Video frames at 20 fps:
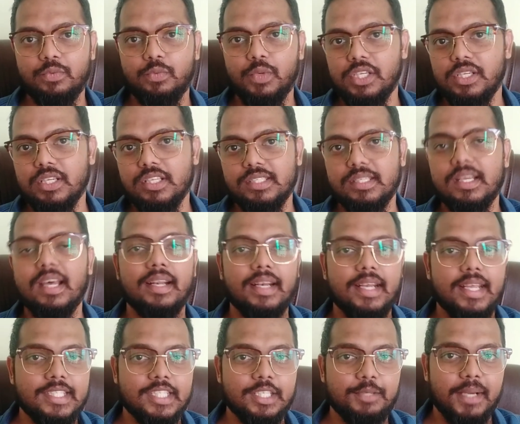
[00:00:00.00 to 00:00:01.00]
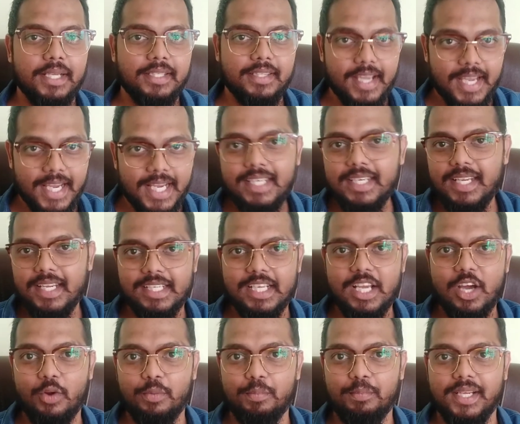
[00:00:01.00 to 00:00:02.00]
which is raised by the Indian
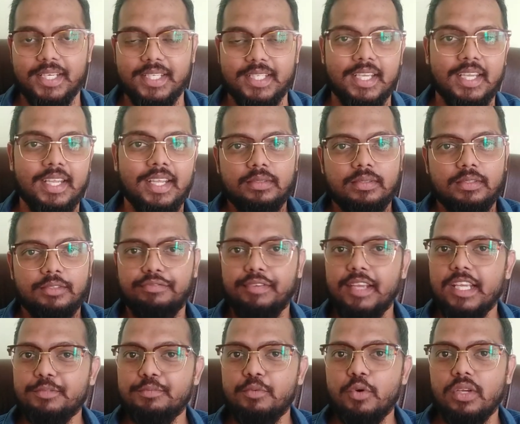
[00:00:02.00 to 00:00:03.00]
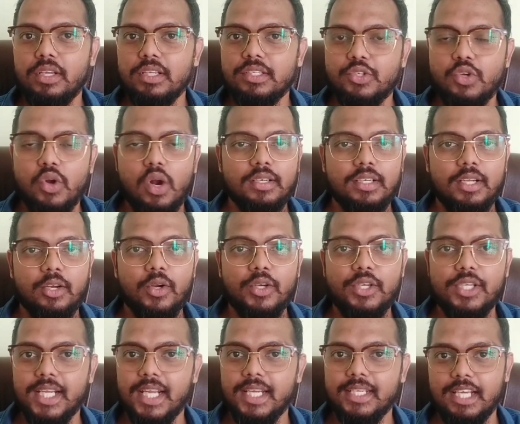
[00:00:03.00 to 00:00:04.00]
government. Facebook is not going
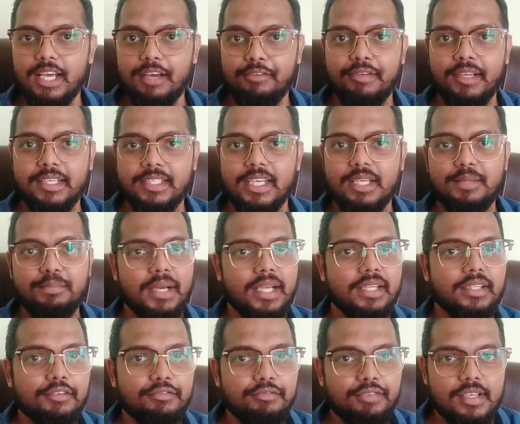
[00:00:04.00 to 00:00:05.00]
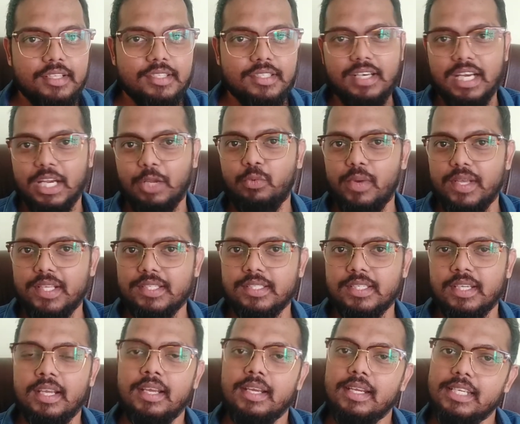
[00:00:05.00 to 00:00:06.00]
to get affected by the first request.
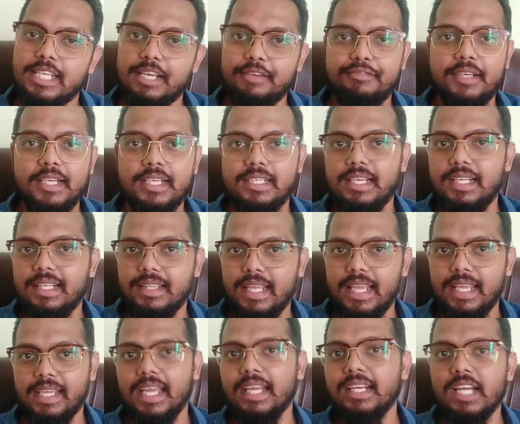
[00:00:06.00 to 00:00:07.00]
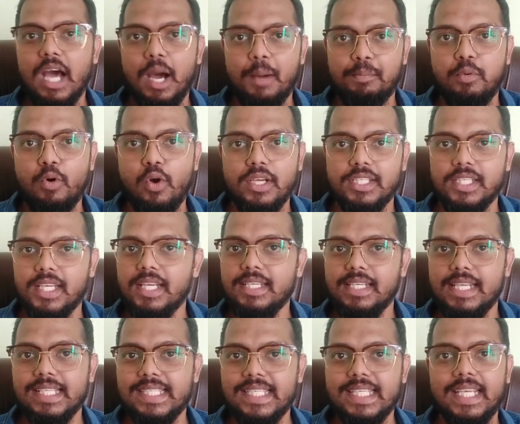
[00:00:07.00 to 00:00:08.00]
Definitely they can appoint and
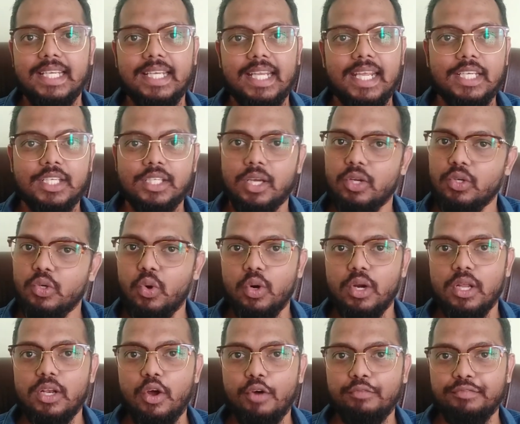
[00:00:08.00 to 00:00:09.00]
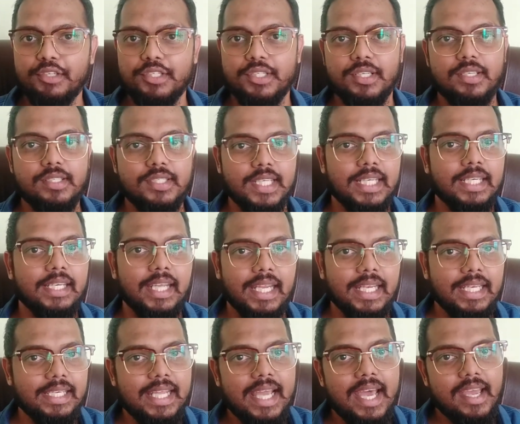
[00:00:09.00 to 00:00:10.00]
designate nodal officers in
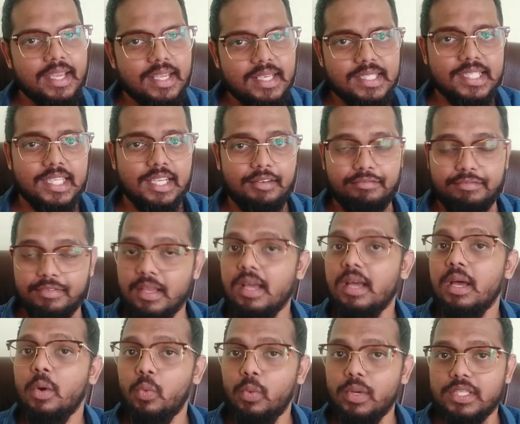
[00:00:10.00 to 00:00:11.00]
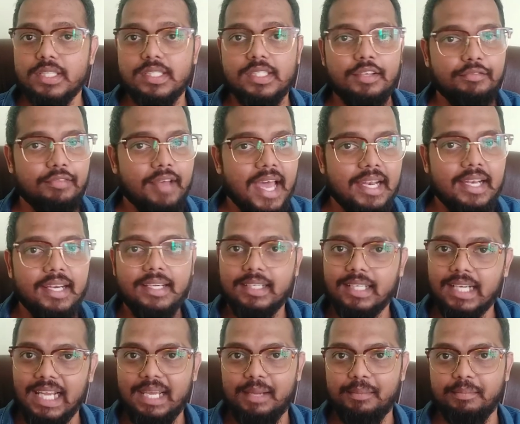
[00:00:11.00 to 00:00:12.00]
India itself which is a valid
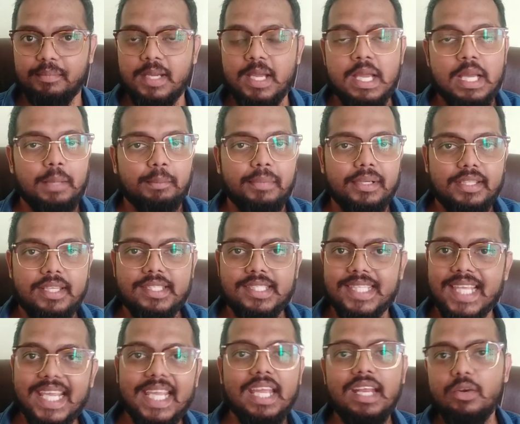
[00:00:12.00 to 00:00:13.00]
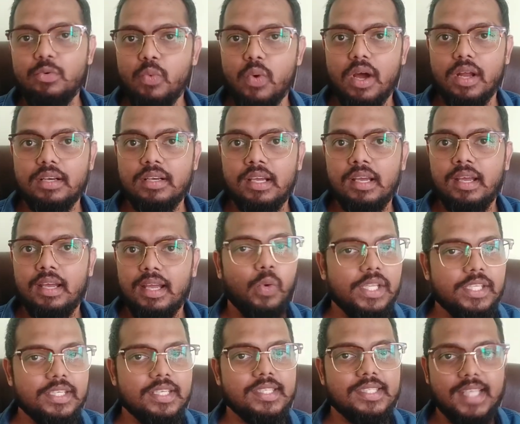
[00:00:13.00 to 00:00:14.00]
claim. But the second one,
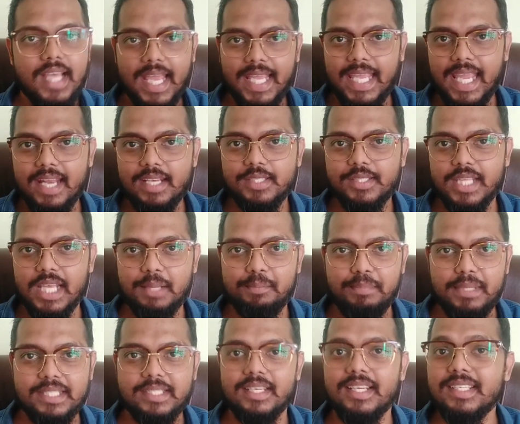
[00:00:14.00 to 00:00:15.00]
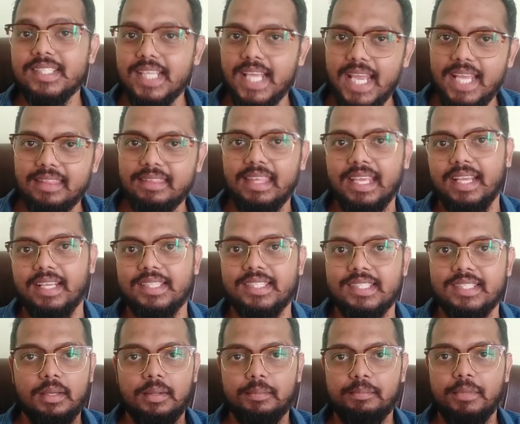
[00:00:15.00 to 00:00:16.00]
which is against their business ethics,
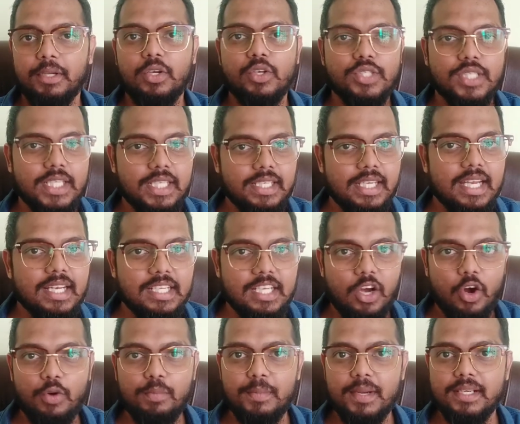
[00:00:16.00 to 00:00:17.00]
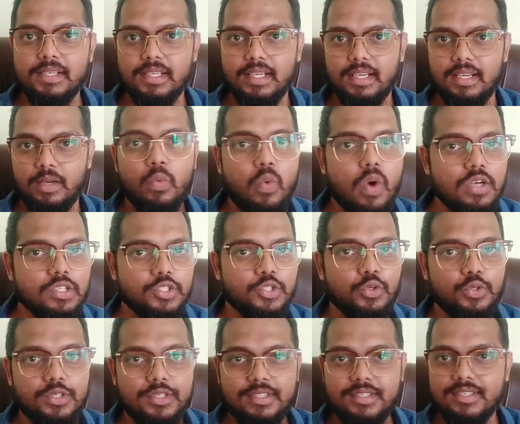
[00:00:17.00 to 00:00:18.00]
because Indian government wants
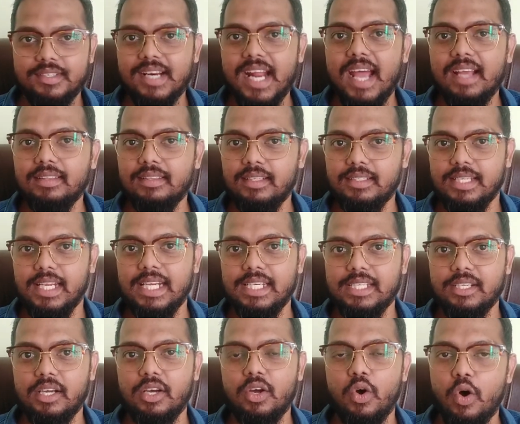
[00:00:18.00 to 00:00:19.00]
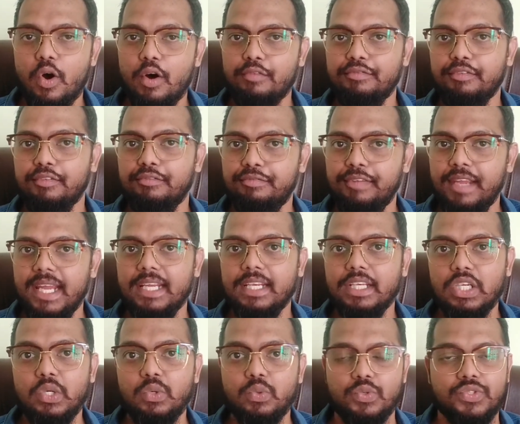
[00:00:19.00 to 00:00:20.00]
to track the data of fake
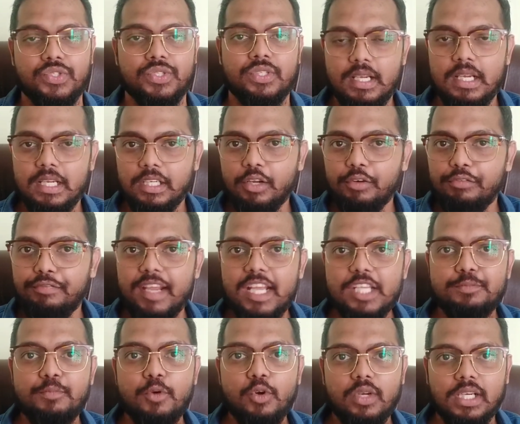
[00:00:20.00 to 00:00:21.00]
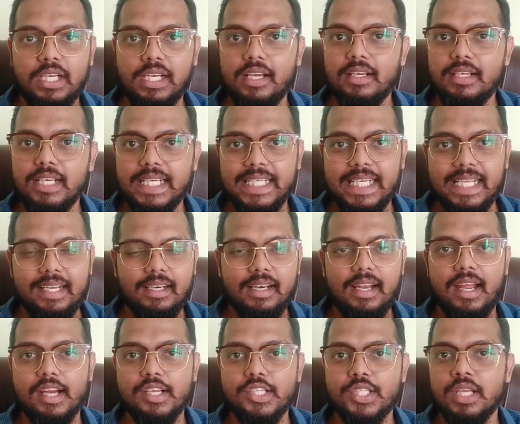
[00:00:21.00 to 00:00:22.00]
news. Now Facebook clearly
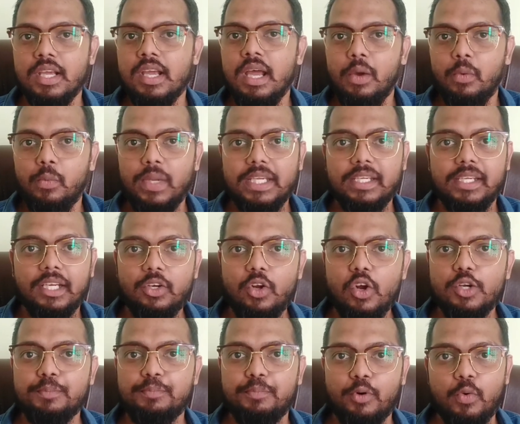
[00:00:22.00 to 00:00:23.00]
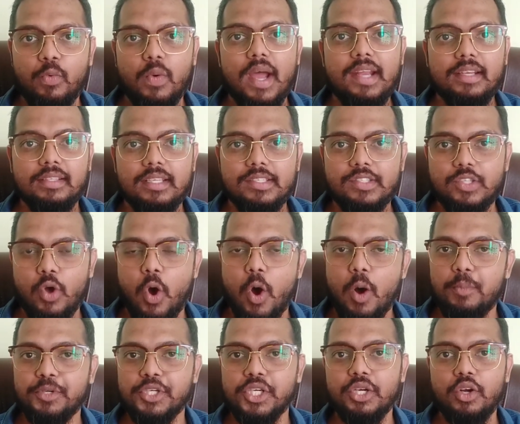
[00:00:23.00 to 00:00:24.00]
declares we cannot provide this
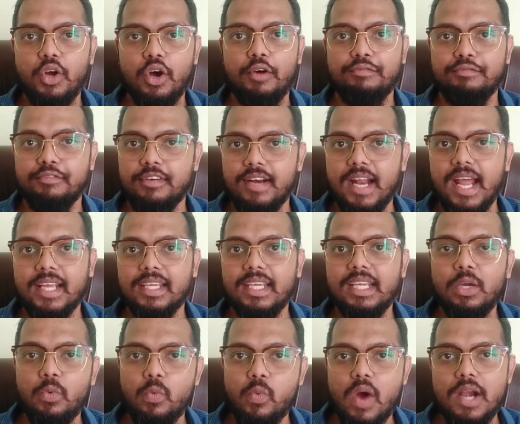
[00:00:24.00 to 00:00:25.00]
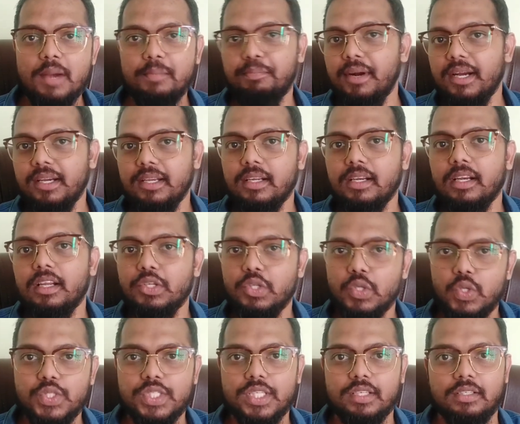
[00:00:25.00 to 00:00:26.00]
option of tracking one particular
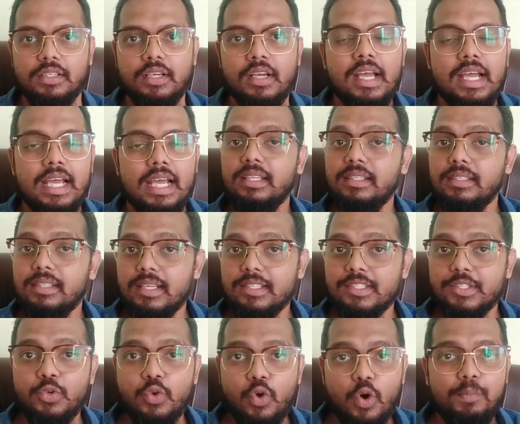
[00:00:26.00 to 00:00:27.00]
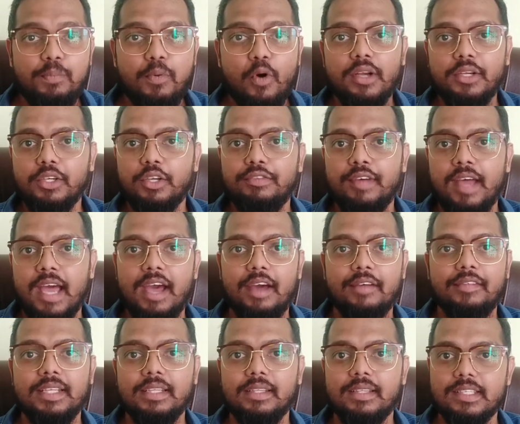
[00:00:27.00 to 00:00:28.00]
user. Then there's no point of
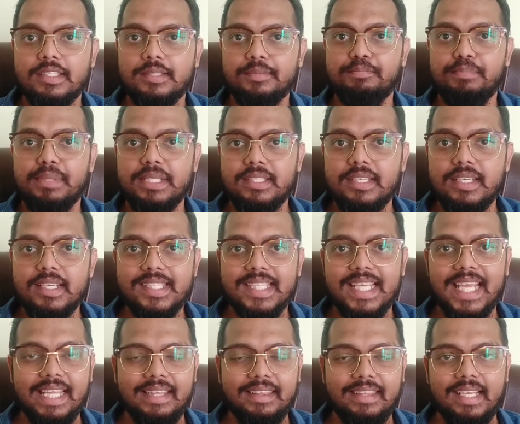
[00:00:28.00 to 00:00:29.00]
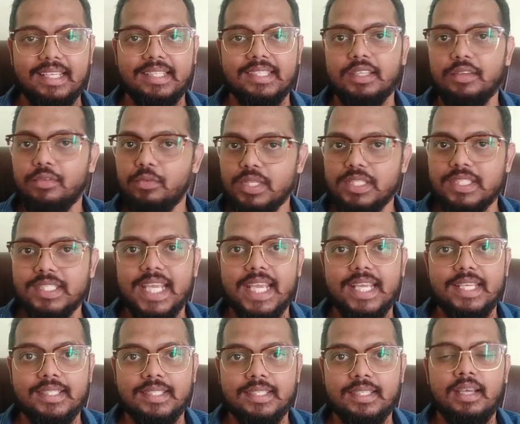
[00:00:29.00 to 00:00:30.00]
having this business ethics which
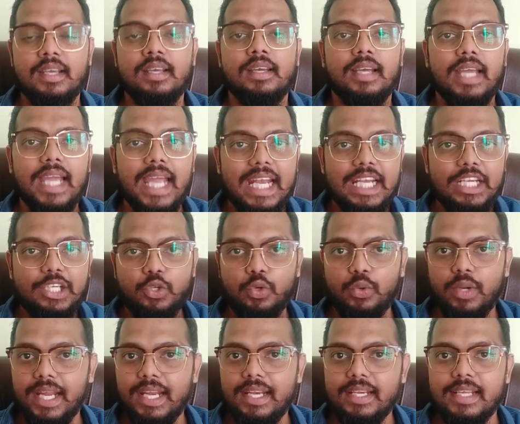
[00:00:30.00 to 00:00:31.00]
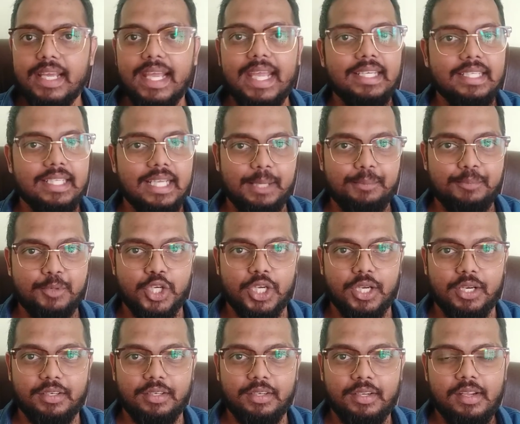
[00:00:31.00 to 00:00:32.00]
says end-to-end -end
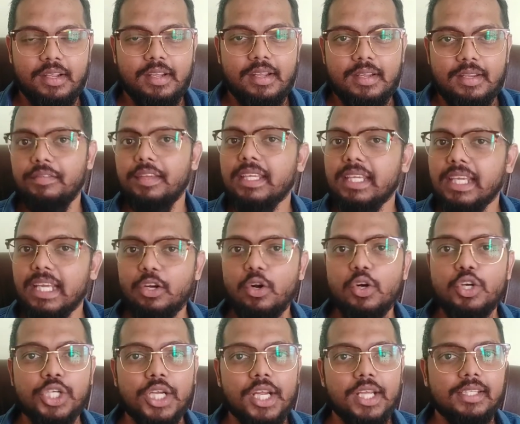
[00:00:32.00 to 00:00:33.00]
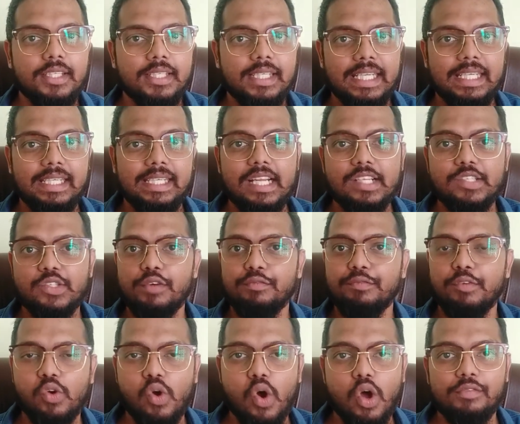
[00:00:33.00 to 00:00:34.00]
encryption. We cannot share the details of
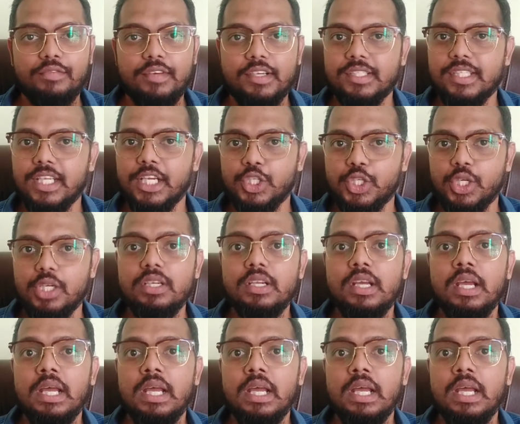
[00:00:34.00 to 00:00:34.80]
a conversation